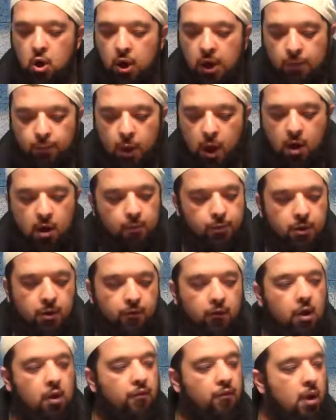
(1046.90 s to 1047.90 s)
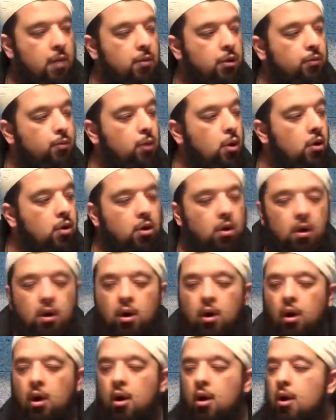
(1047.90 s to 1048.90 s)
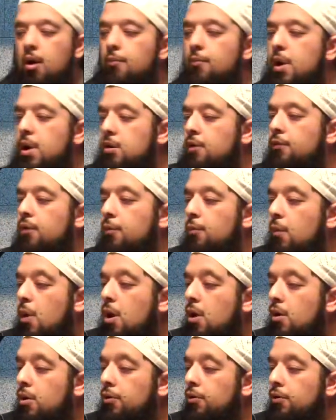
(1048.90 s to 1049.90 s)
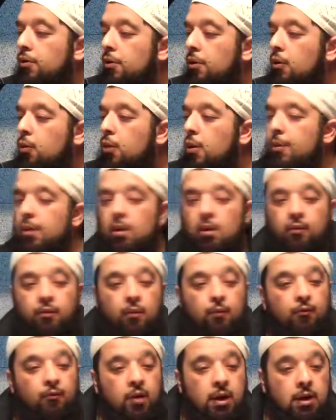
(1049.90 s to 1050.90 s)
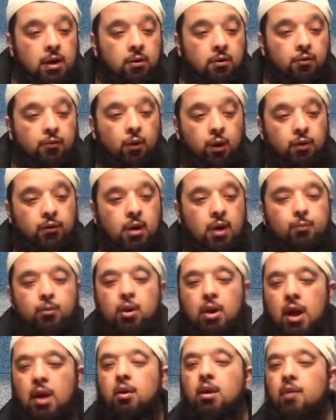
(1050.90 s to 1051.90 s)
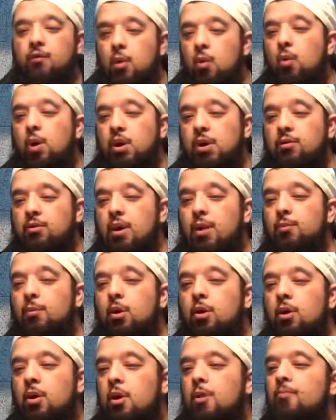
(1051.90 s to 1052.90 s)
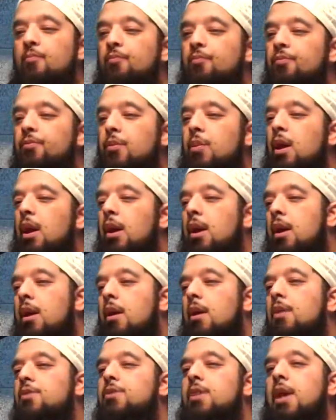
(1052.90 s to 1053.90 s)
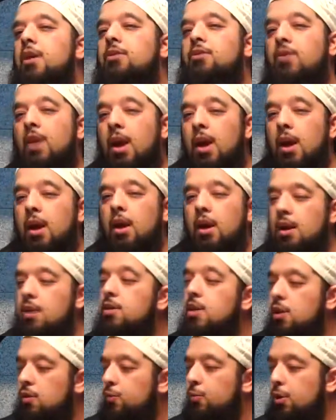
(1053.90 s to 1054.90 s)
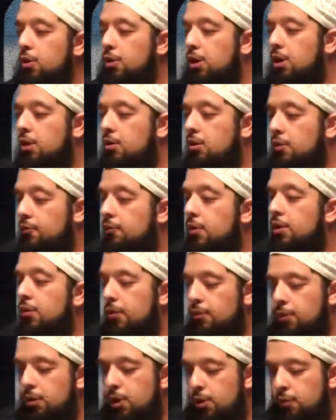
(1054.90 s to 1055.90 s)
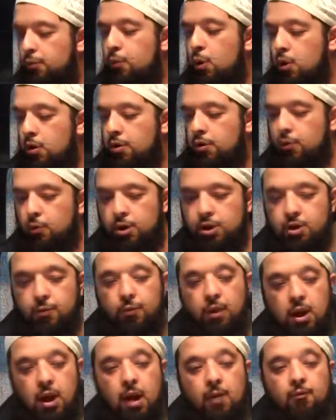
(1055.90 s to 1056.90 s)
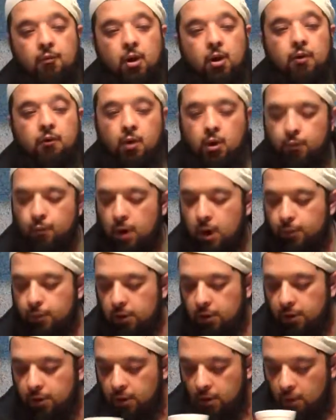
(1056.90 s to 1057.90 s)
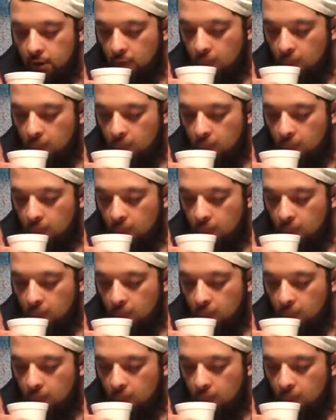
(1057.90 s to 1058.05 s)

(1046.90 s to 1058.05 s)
You can pick up the very famous book, uh, Men Are From Mars, Women Are From Venus, for example. I'll give you one example. Uh, they say in this particular this book, which became very, very popular,